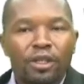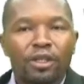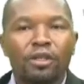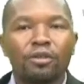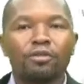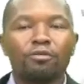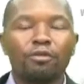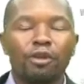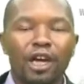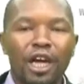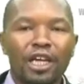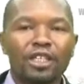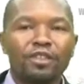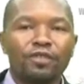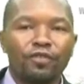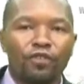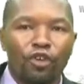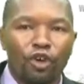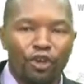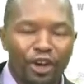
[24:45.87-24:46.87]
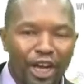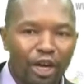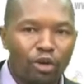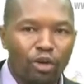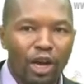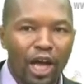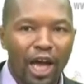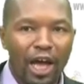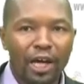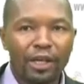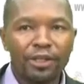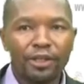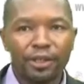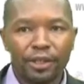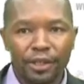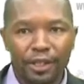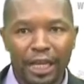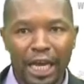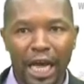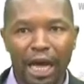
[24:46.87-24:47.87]
But for regular,
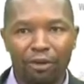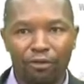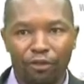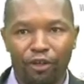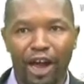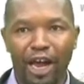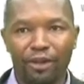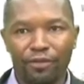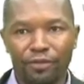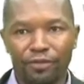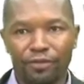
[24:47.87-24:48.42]
they have 5.